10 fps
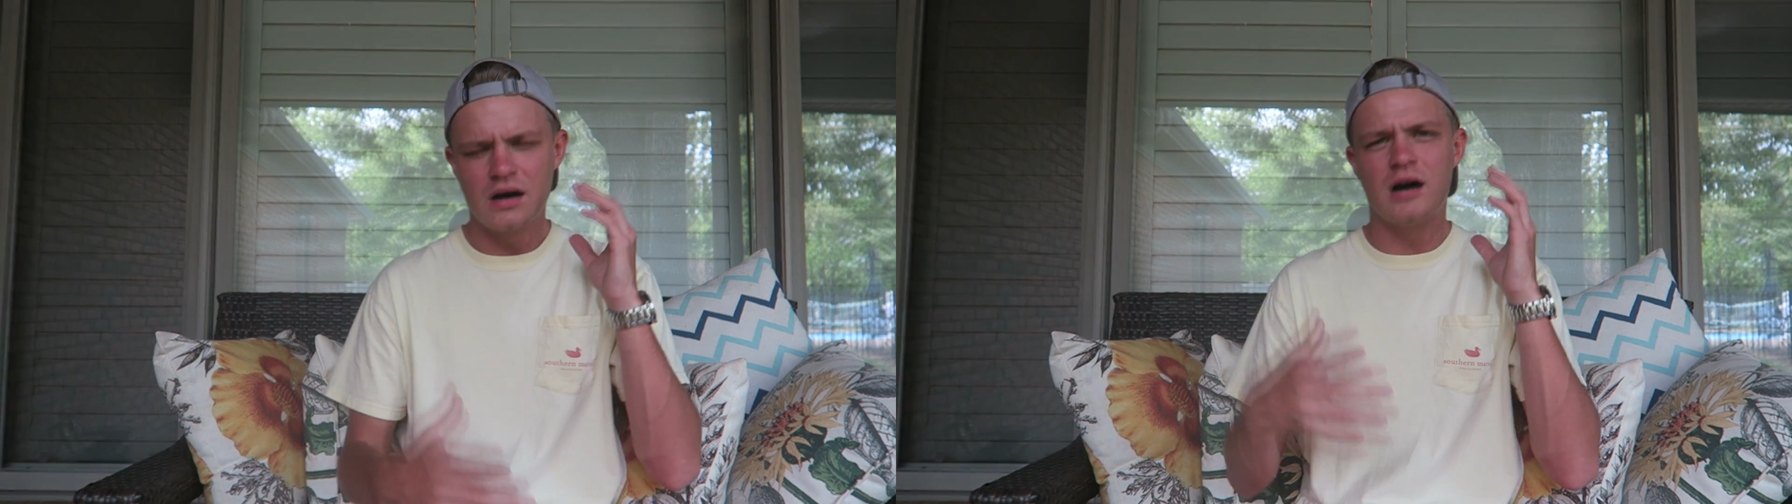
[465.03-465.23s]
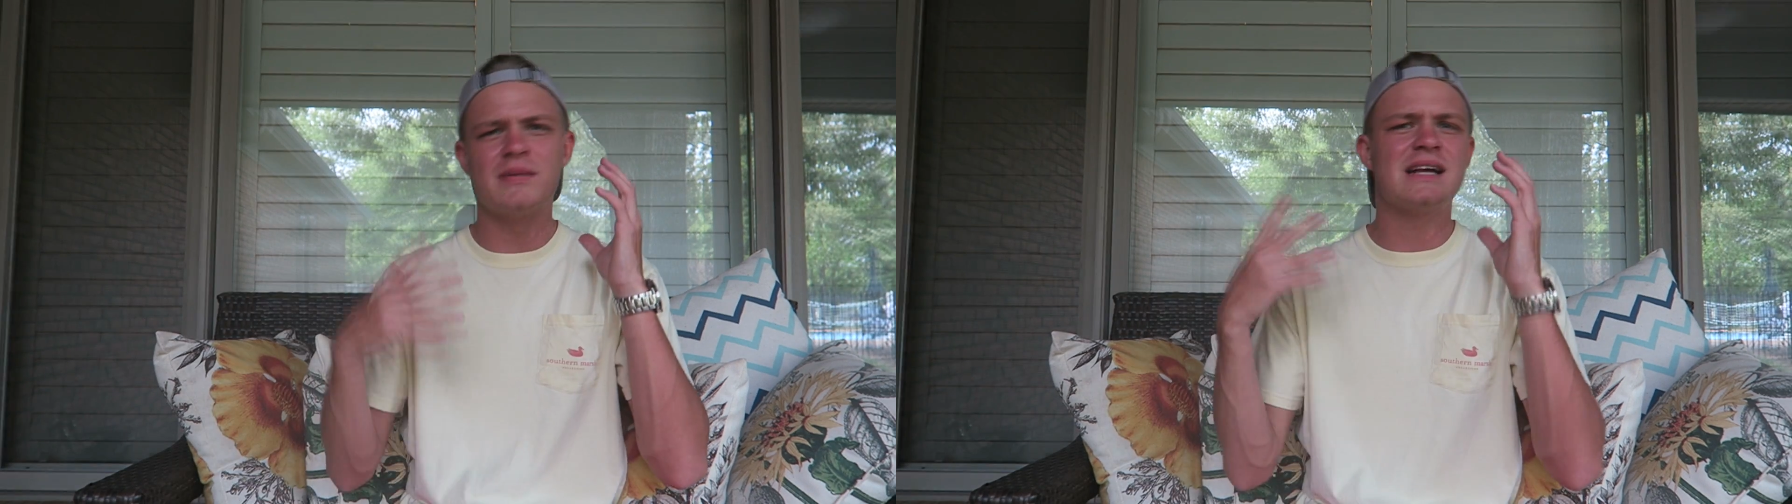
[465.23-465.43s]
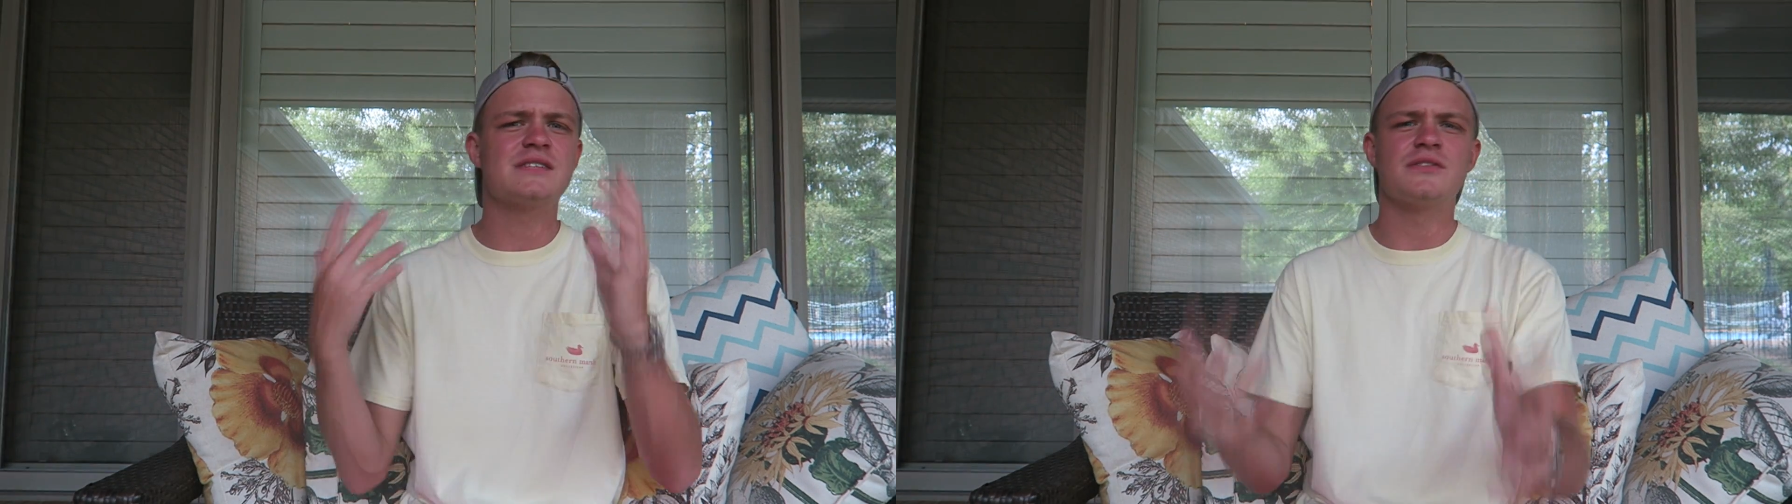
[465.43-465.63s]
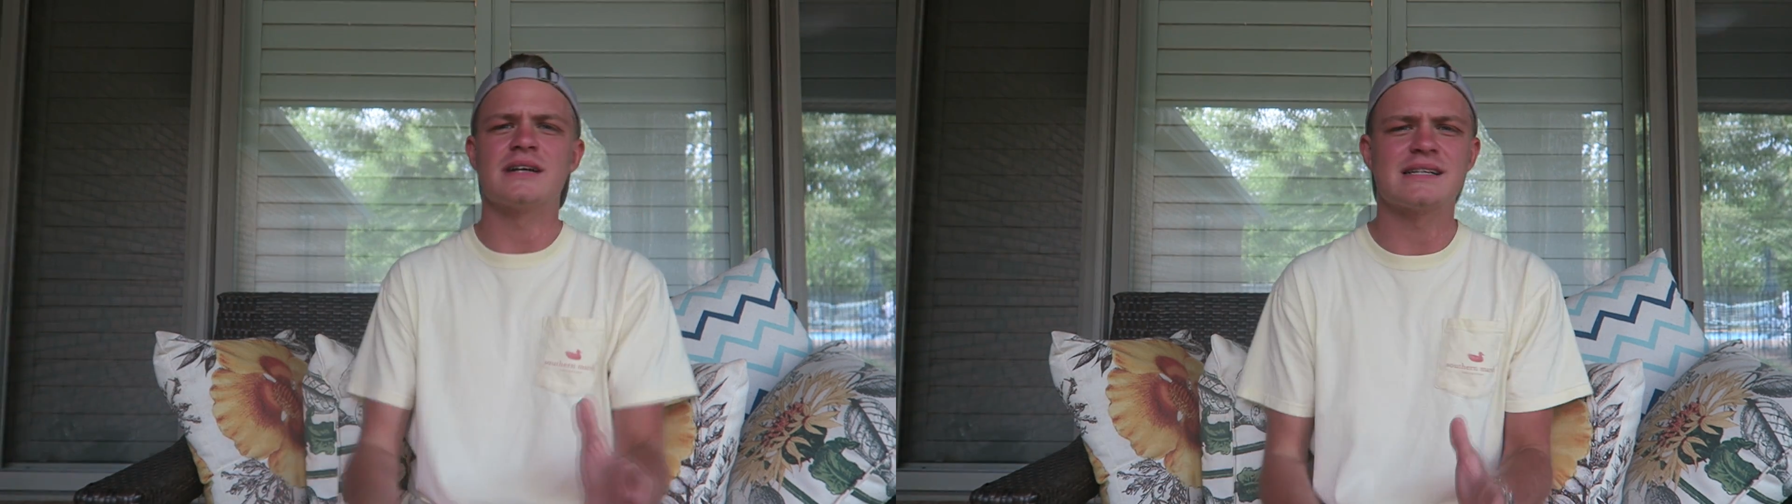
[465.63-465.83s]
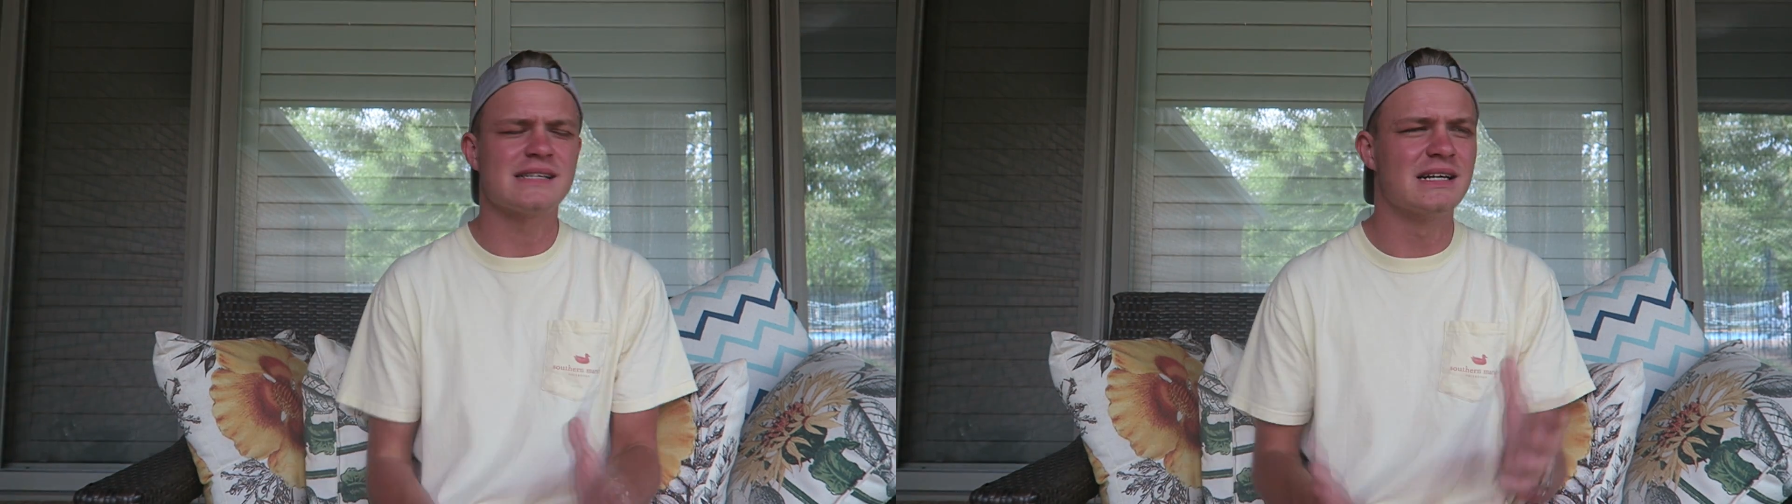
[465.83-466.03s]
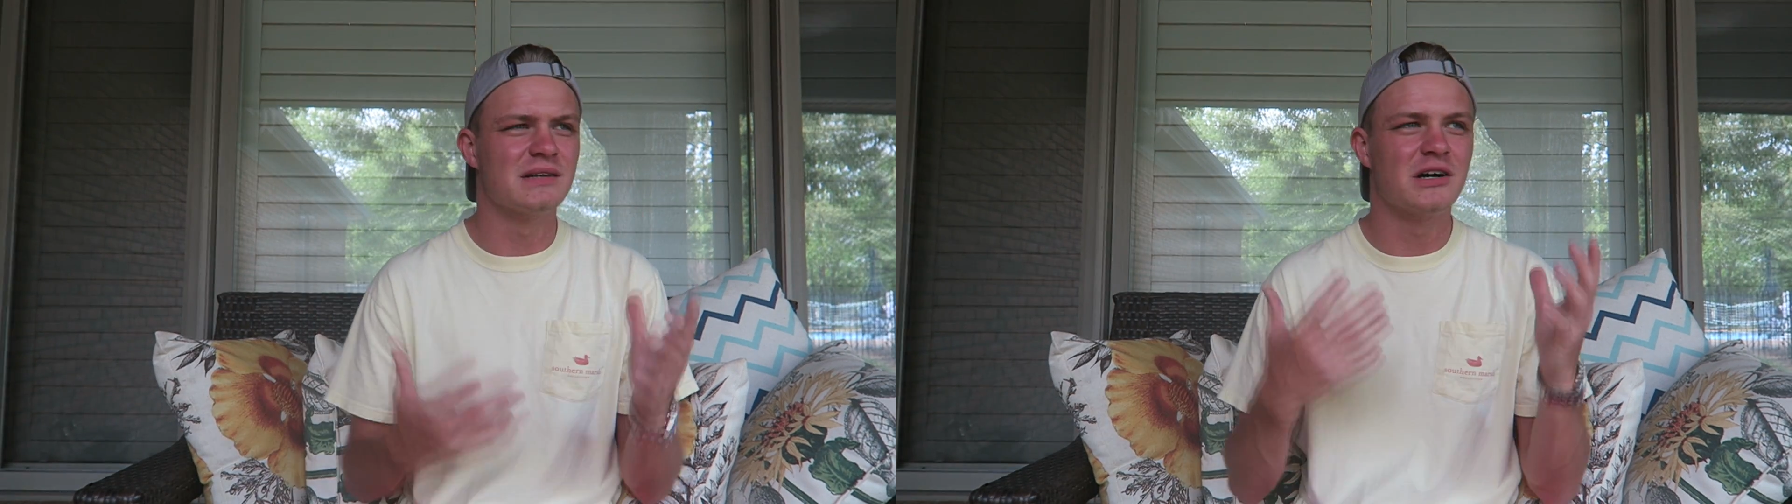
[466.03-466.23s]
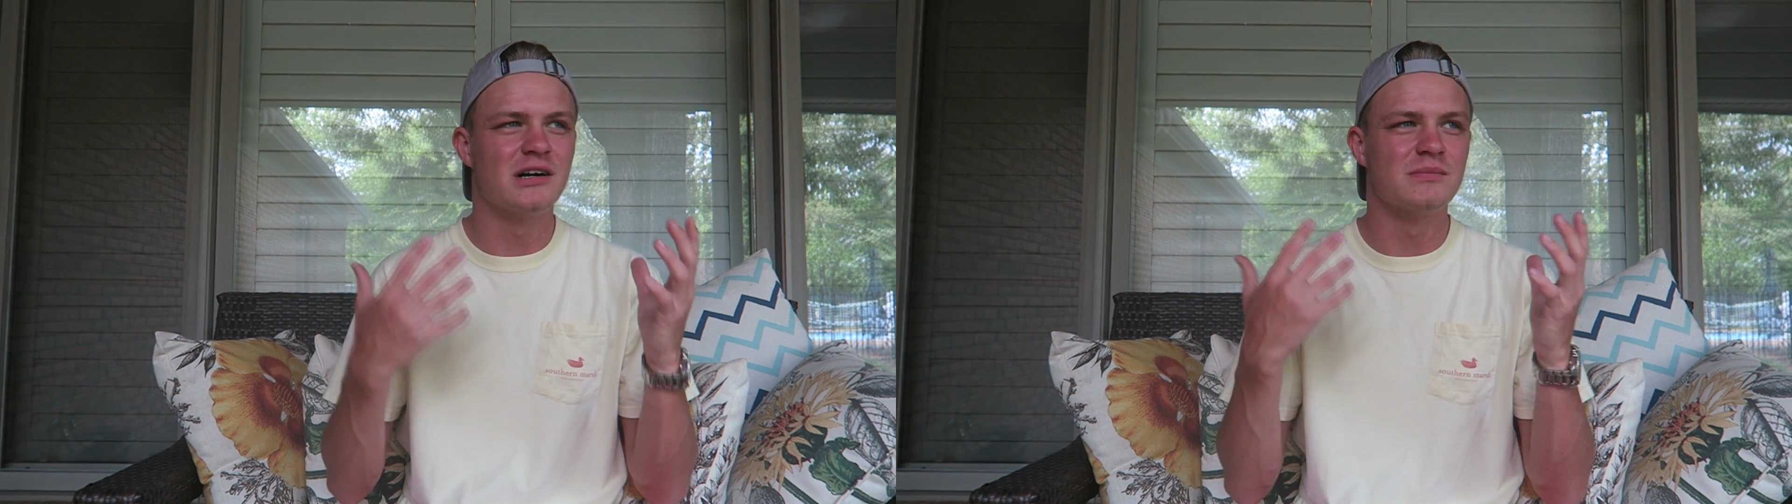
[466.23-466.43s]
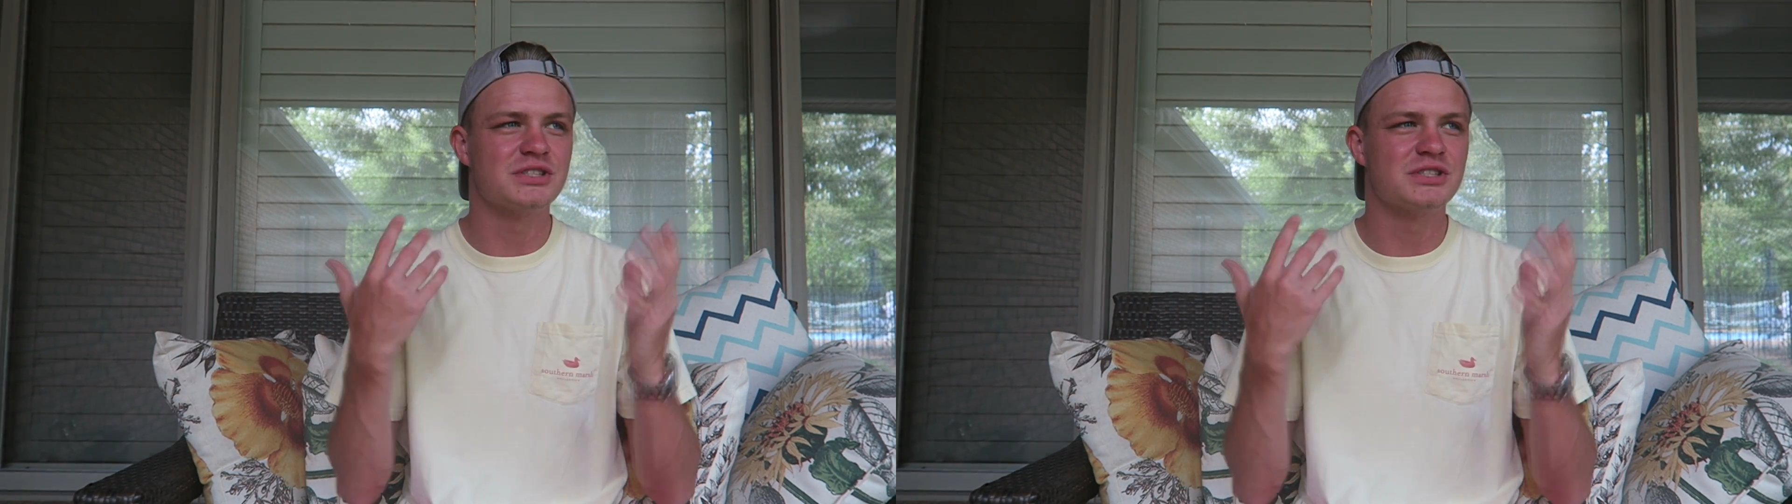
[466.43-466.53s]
And as for, like I said,